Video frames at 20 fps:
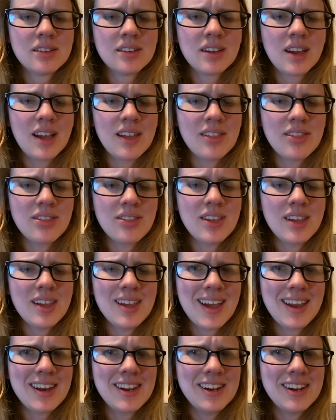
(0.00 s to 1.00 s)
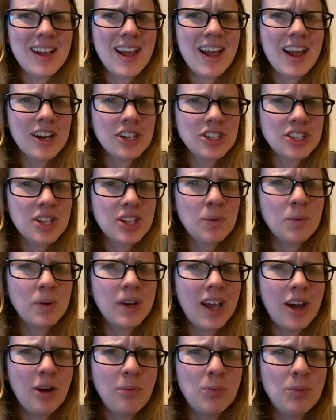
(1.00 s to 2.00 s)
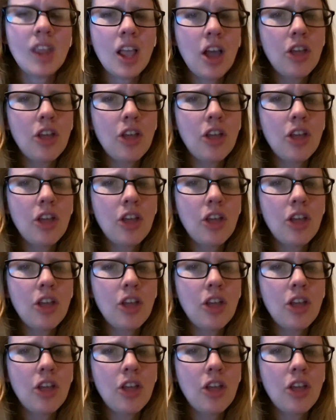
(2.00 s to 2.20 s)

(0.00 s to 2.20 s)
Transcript: I need to hash that one out more.